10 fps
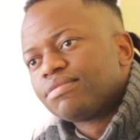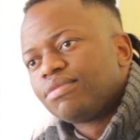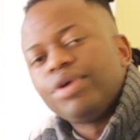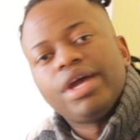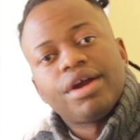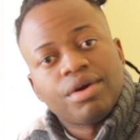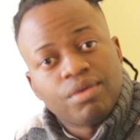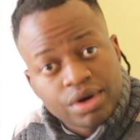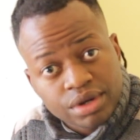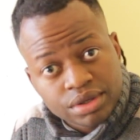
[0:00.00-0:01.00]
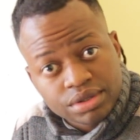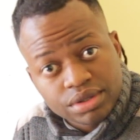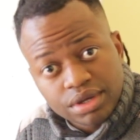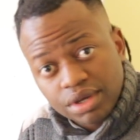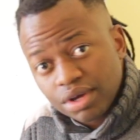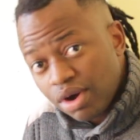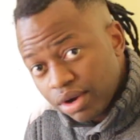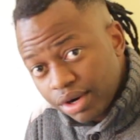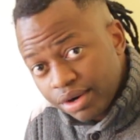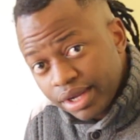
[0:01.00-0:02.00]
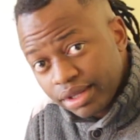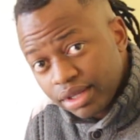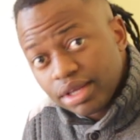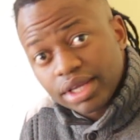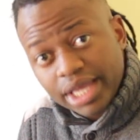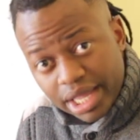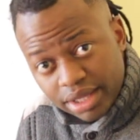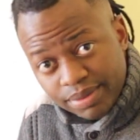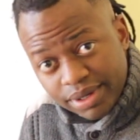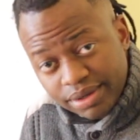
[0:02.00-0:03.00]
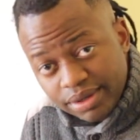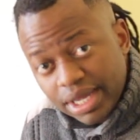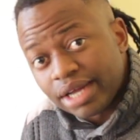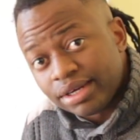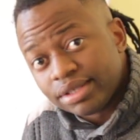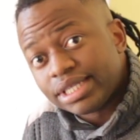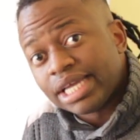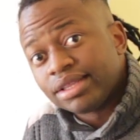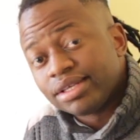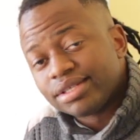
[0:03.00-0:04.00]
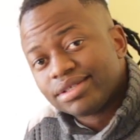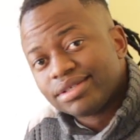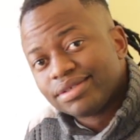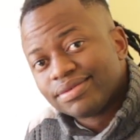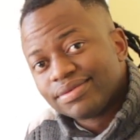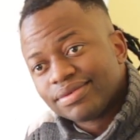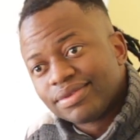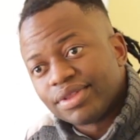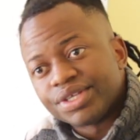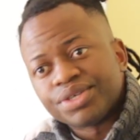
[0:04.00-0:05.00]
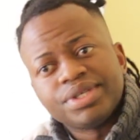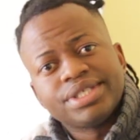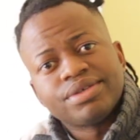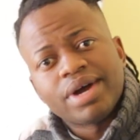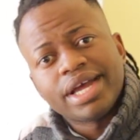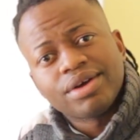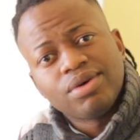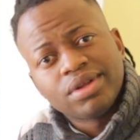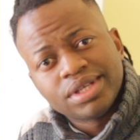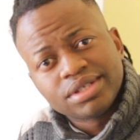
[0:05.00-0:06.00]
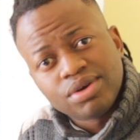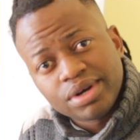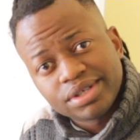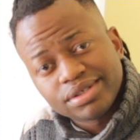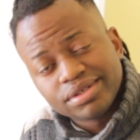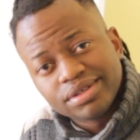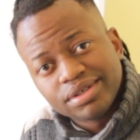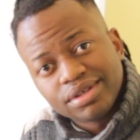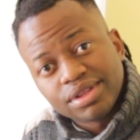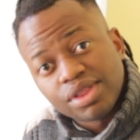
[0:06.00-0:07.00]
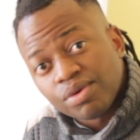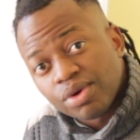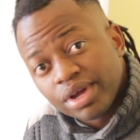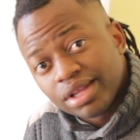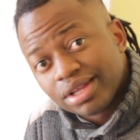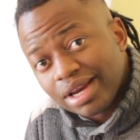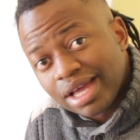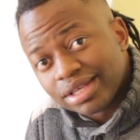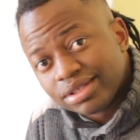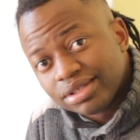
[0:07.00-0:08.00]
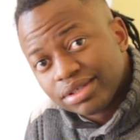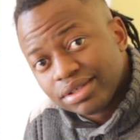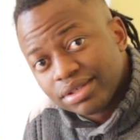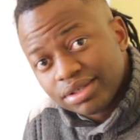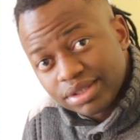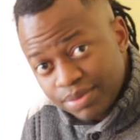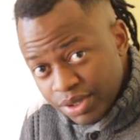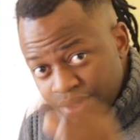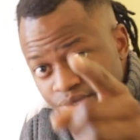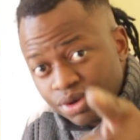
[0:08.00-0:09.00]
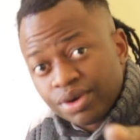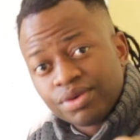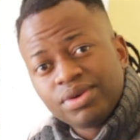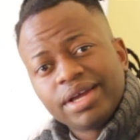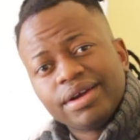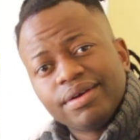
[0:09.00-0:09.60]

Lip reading: we are a world-conquering caliber. Understand this. There's a reason why I call this course the royal class. It's because you're a ruler.